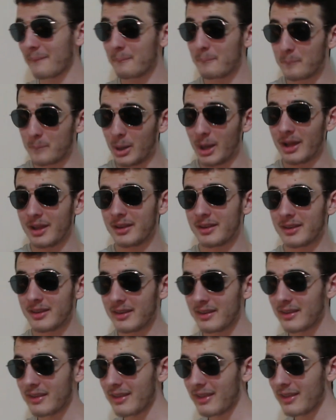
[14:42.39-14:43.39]
But
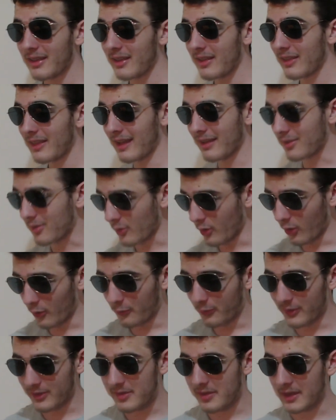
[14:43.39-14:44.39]
that's all
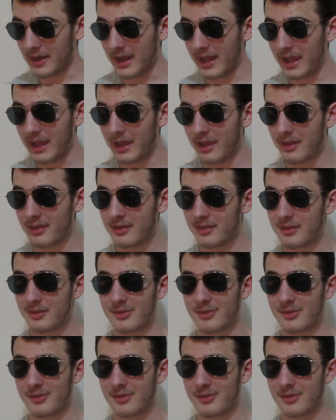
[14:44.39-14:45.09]
for today.